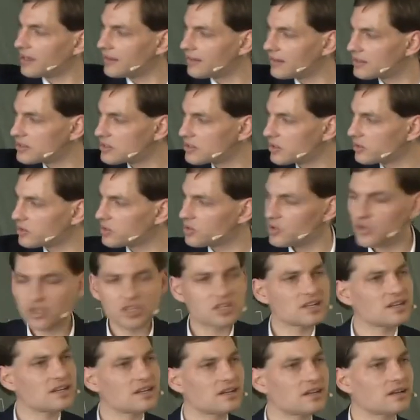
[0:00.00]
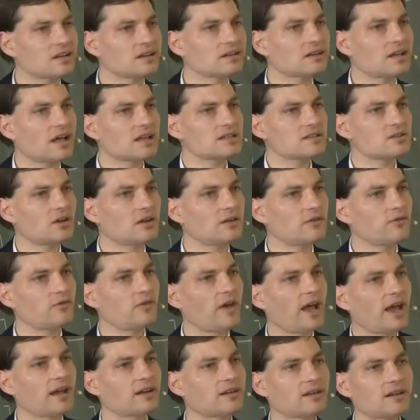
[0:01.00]
and the solution does not
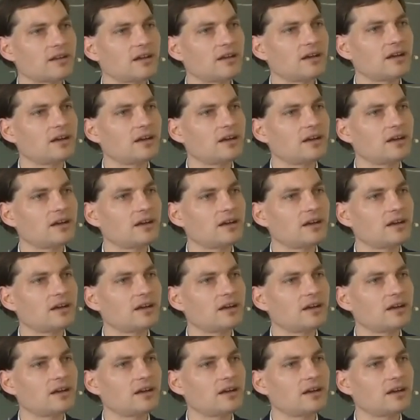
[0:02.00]
affect.